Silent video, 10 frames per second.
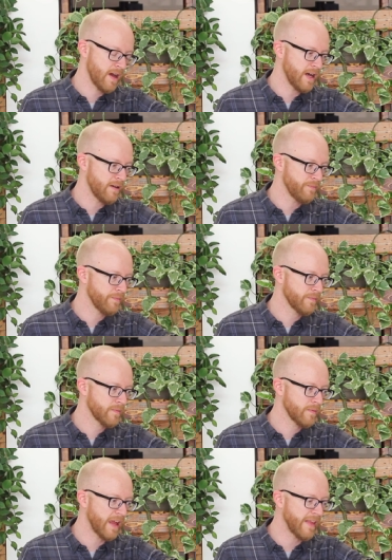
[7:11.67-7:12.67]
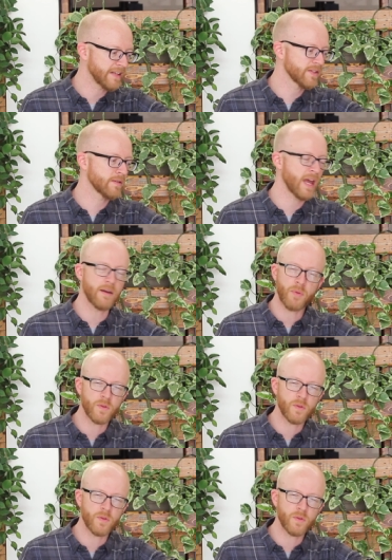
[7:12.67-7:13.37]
um, and that's kind of